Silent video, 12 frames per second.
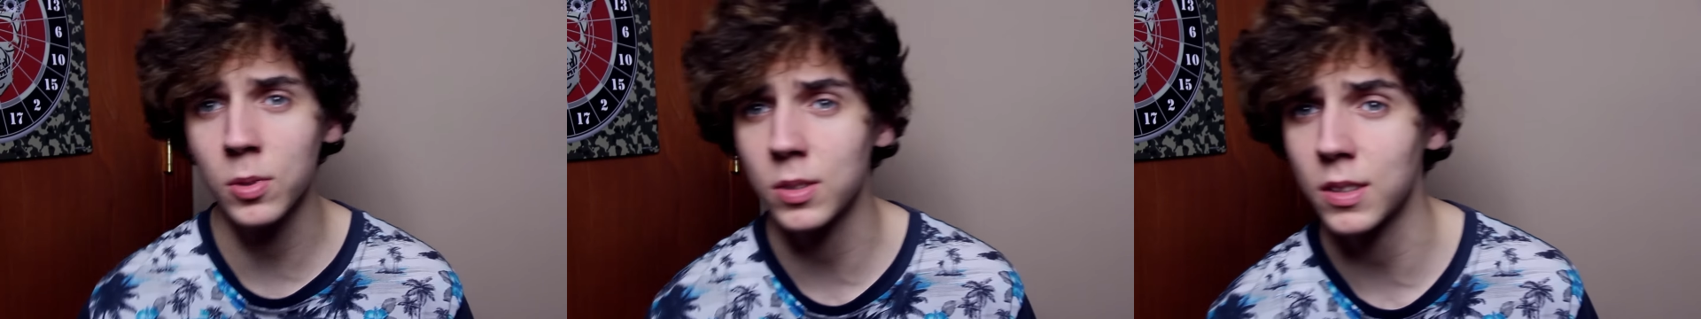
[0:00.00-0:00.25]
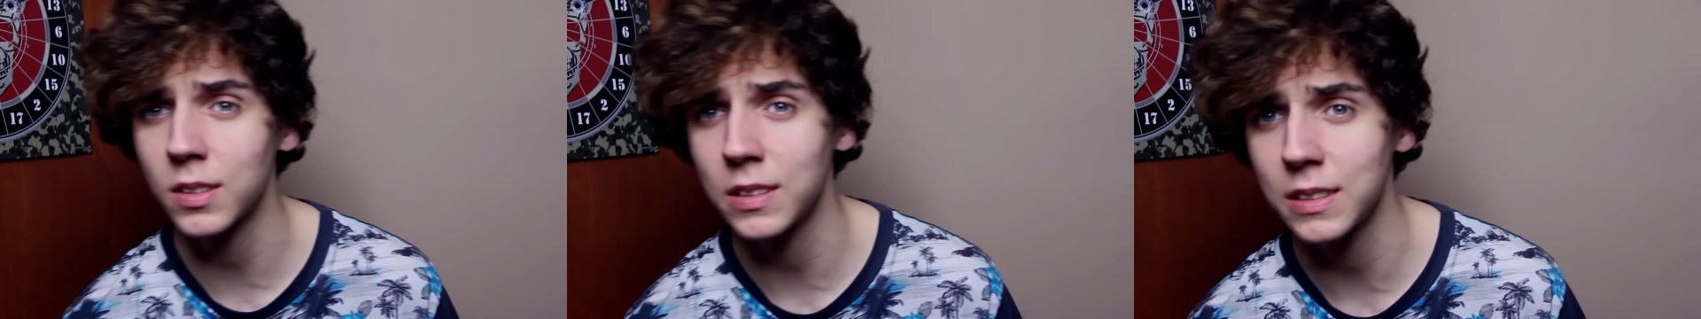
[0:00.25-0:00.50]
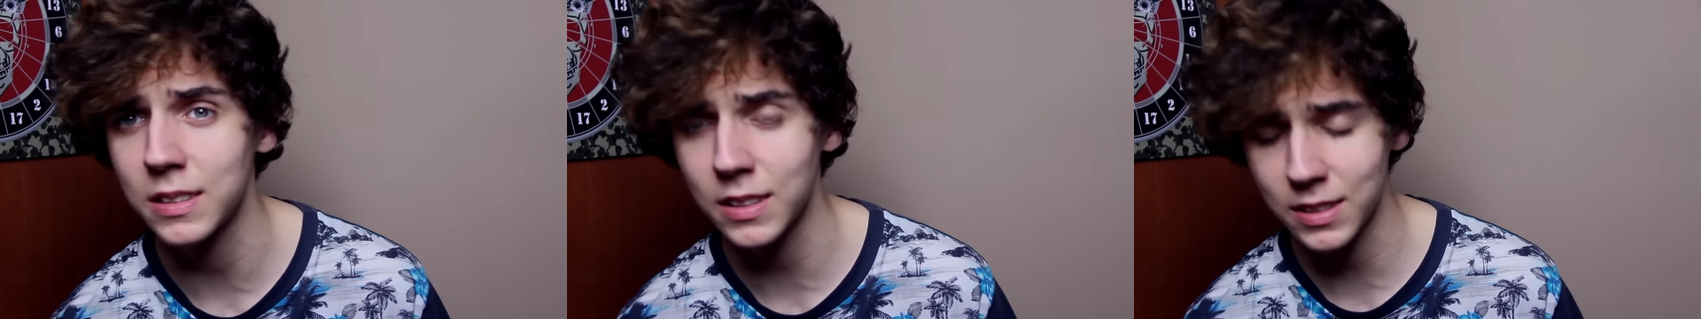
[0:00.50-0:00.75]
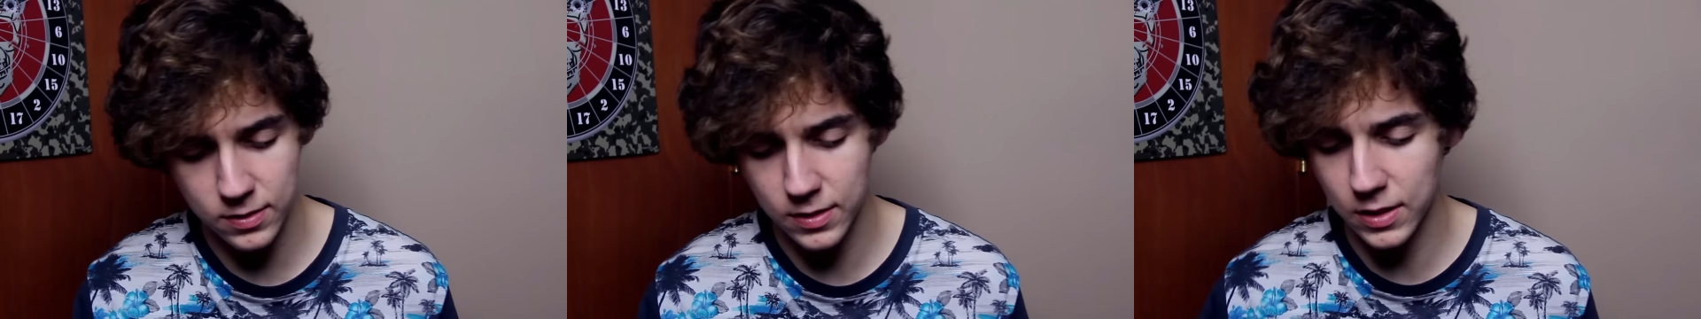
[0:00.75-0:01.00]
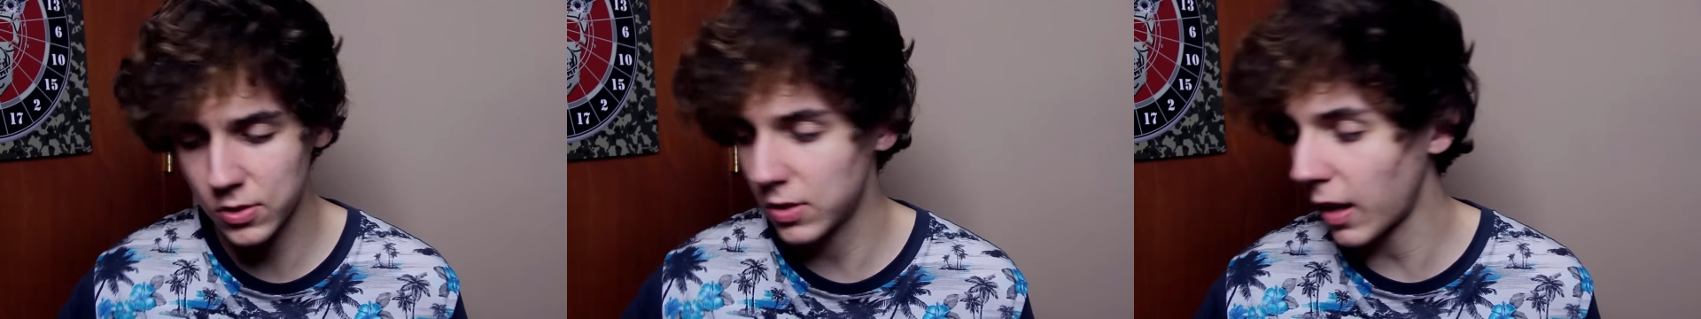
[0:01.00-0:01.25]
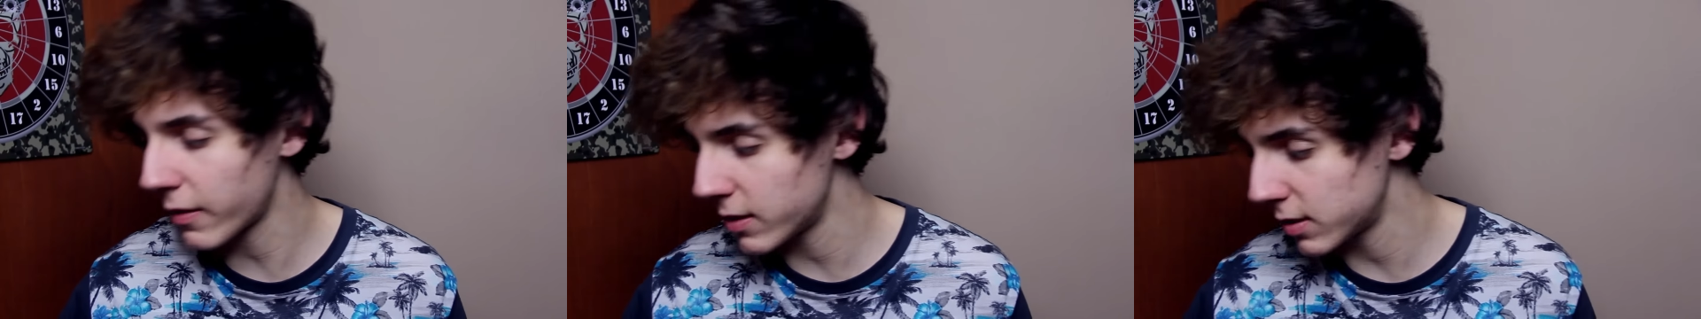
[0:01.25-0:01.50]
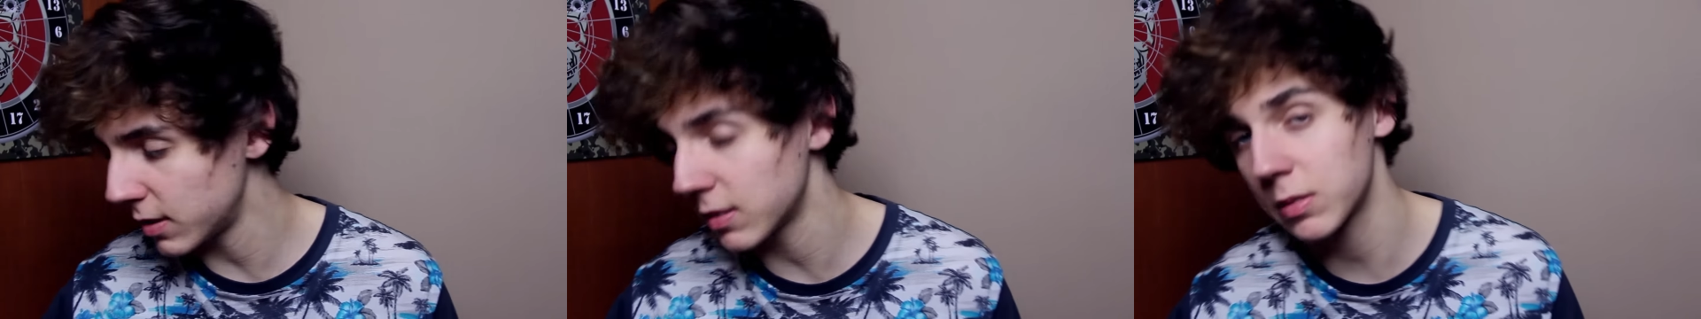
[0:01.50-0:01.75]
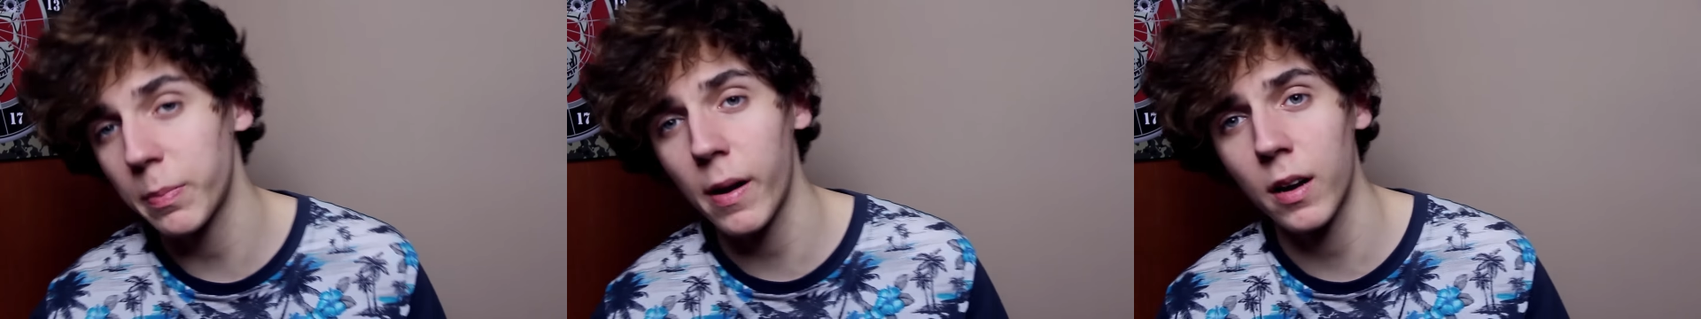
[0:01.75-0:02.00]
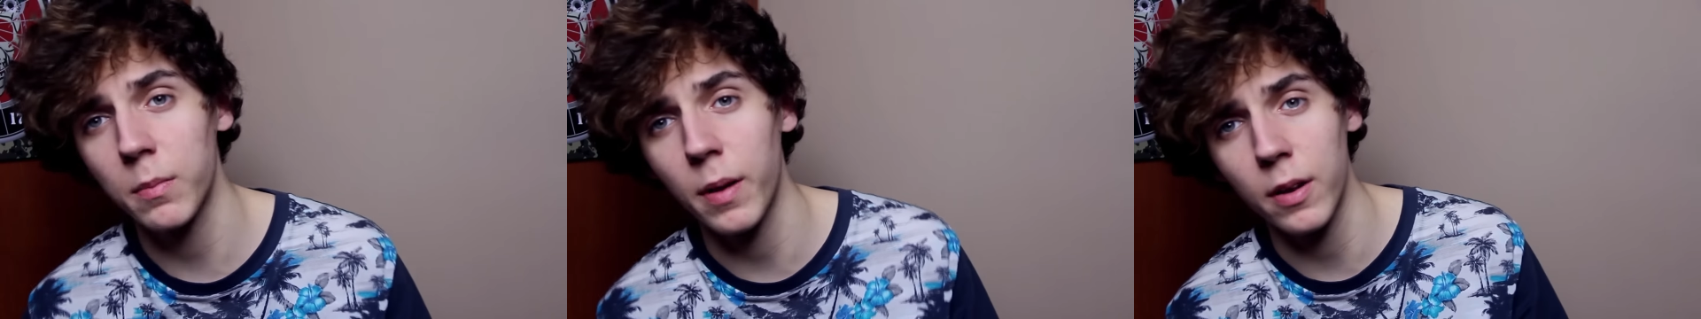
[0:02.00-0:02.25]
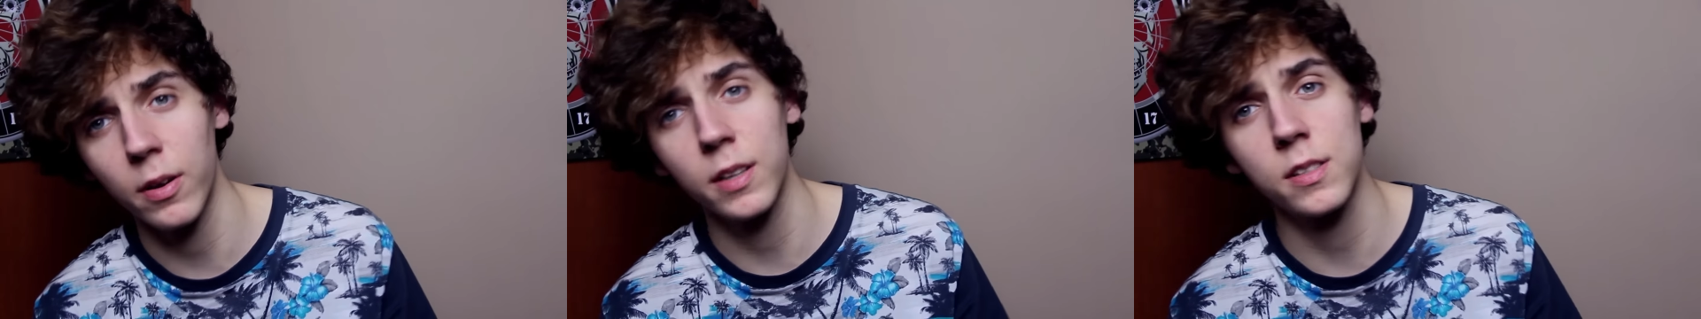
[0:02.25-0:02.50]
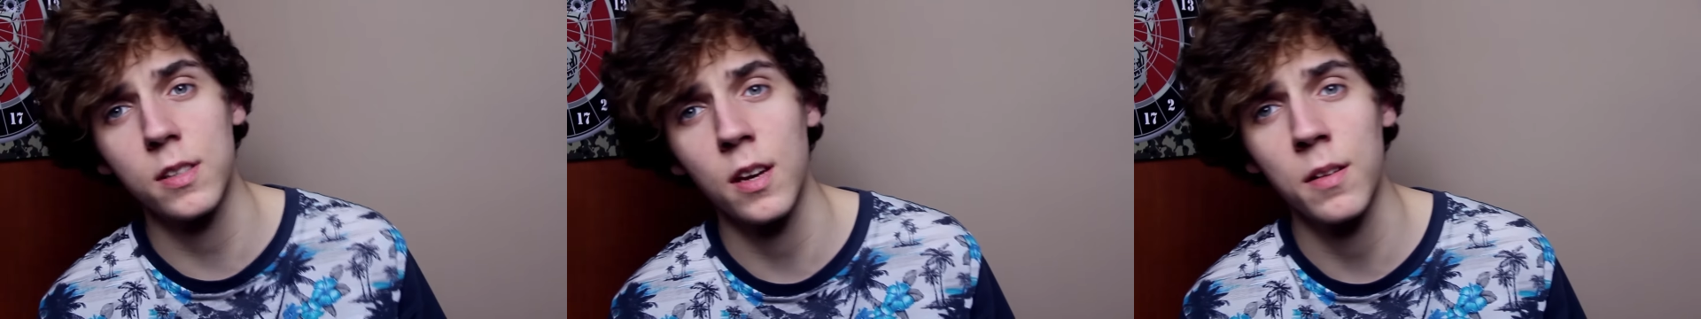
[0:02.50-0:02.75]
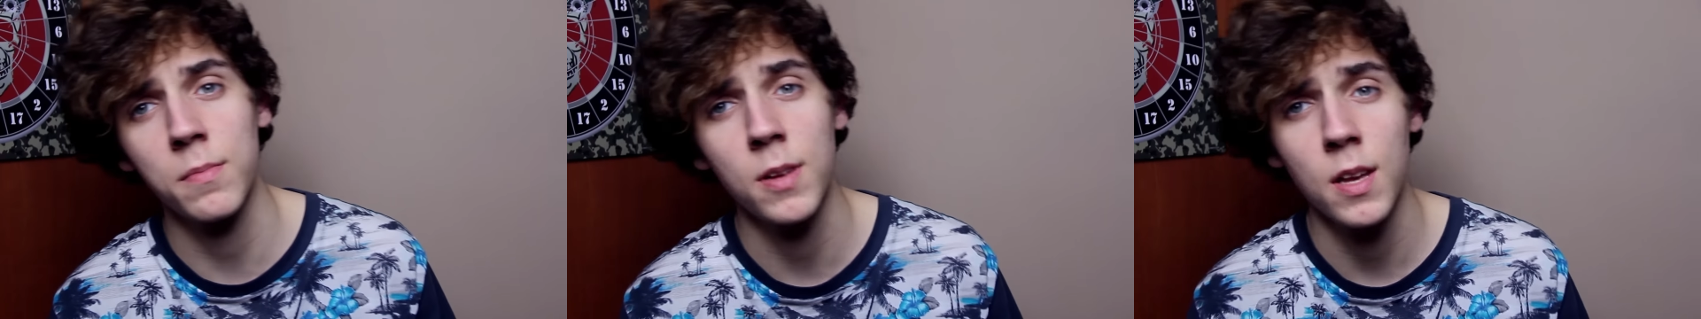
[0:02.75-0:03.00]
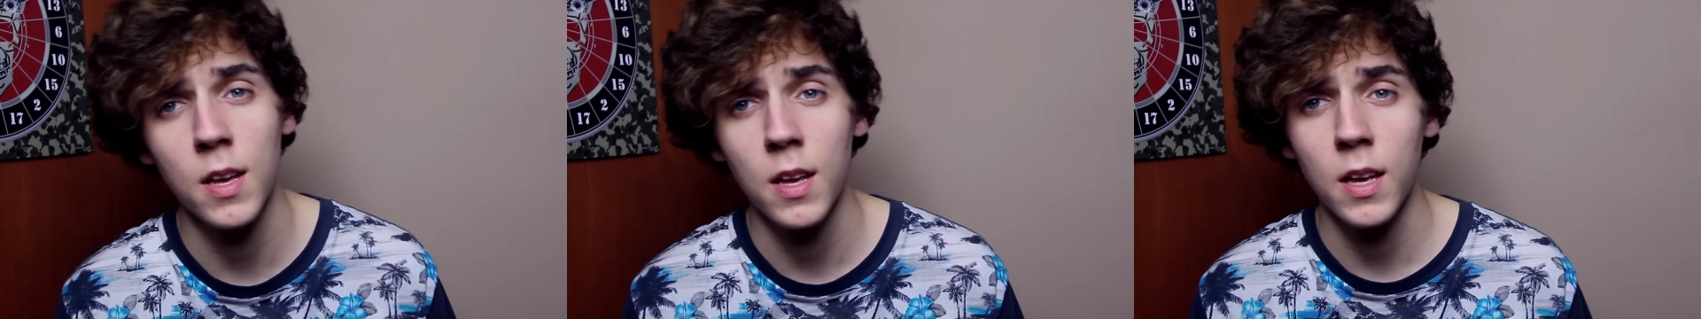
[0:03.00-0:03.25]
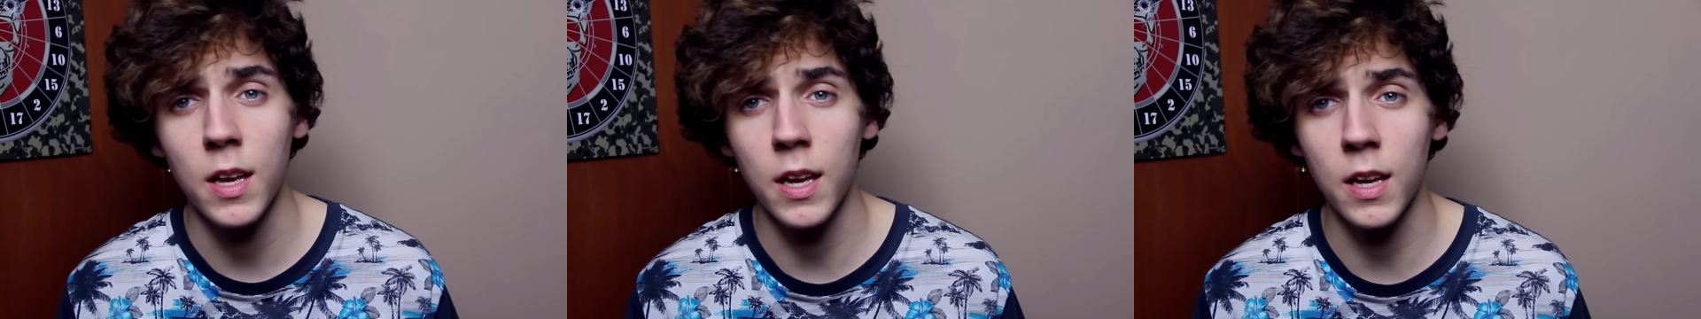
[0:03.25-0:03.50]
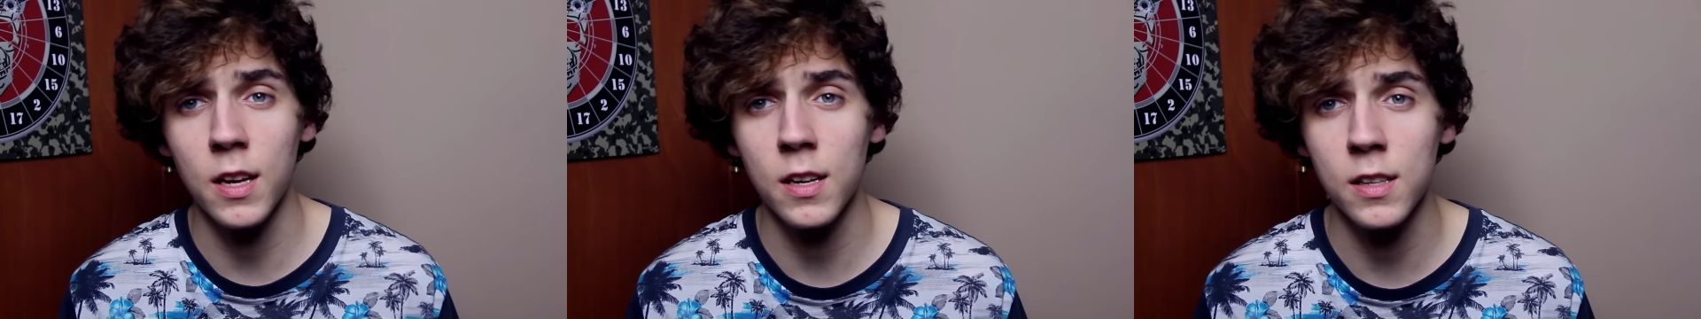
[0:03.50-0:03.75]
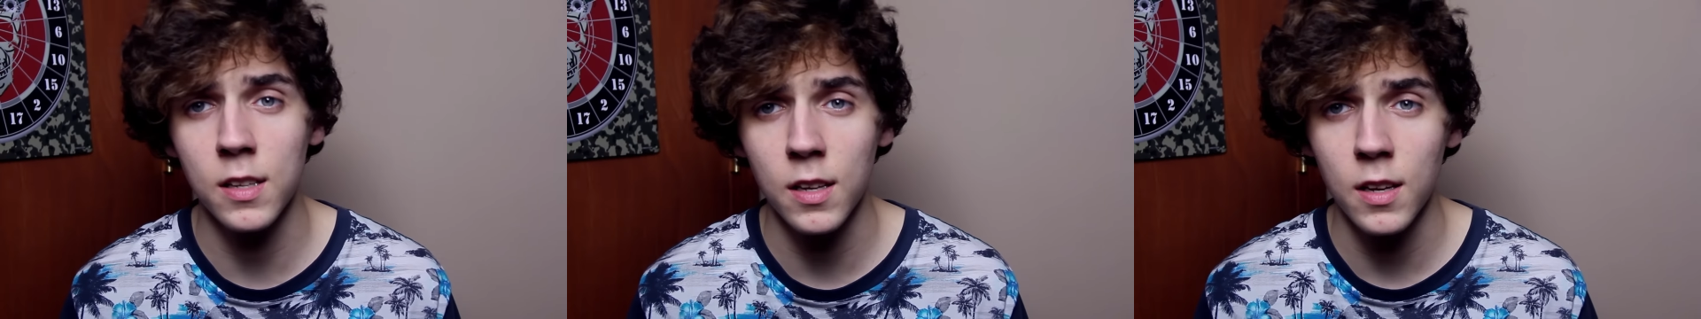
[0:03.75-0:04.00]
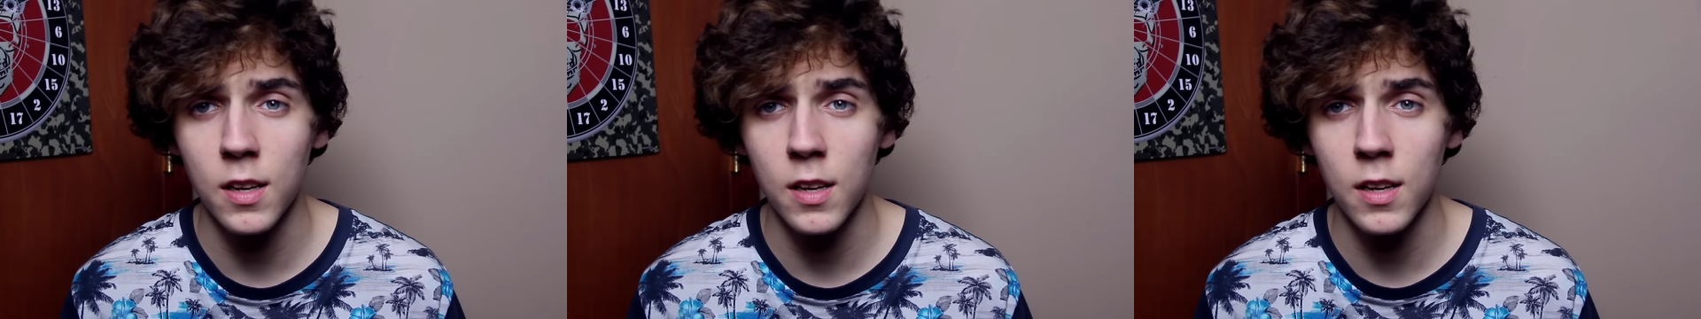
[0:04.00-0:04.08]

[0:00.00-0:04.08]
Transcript: Musical.lys. This is obviously inspired by Rice Gum and